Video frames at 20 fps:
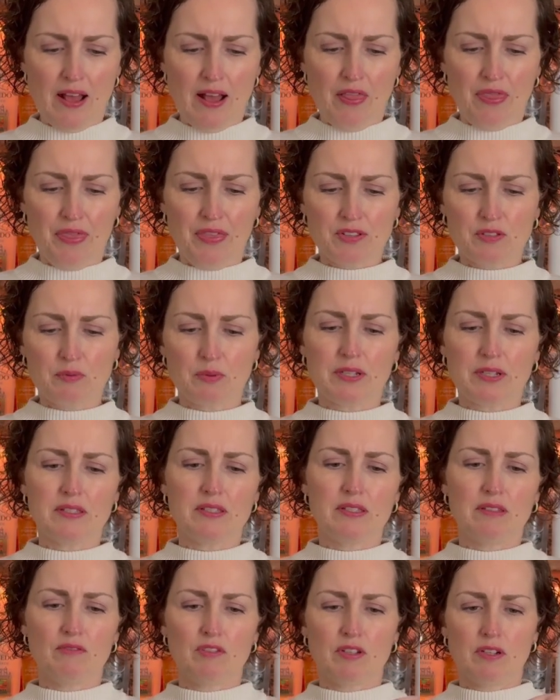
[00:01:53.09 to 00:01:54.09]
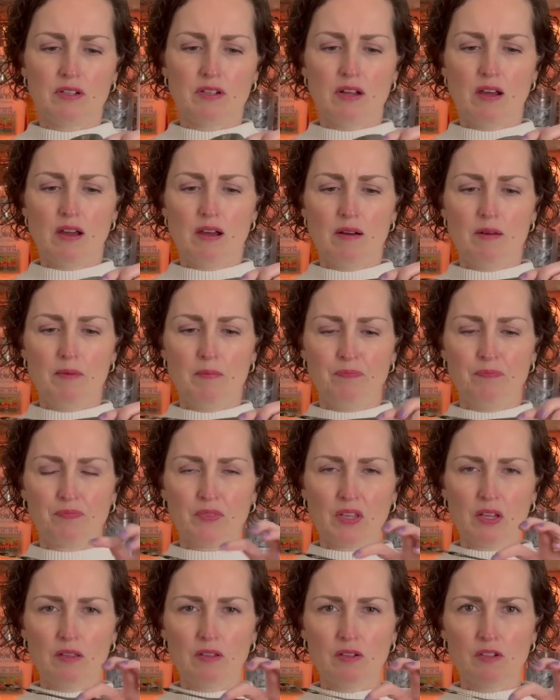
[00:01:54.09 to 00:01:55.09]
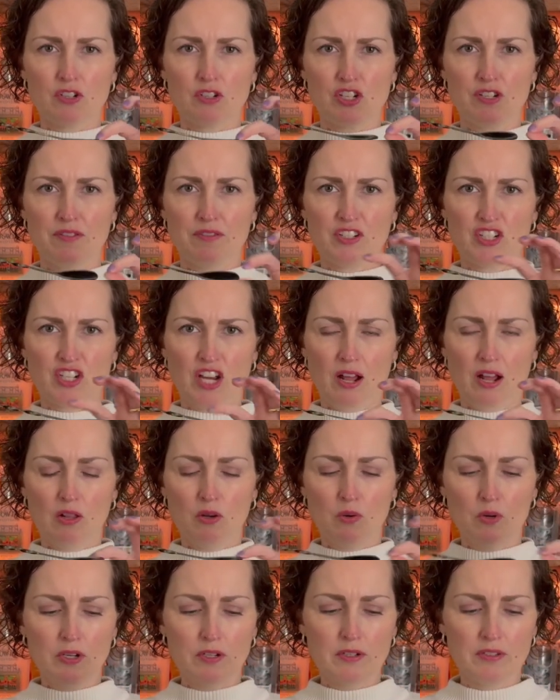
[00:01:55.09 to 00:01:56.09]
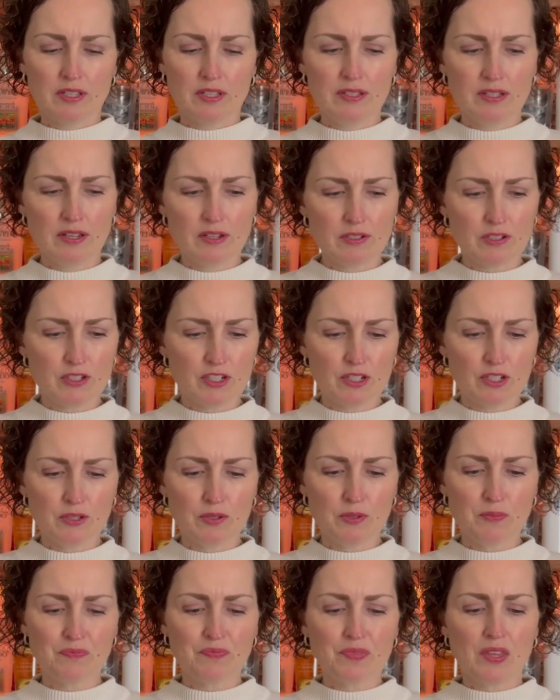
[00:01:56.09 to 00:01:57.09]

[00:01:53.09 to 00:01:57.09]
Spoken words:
This one is even a little shallower than the other two.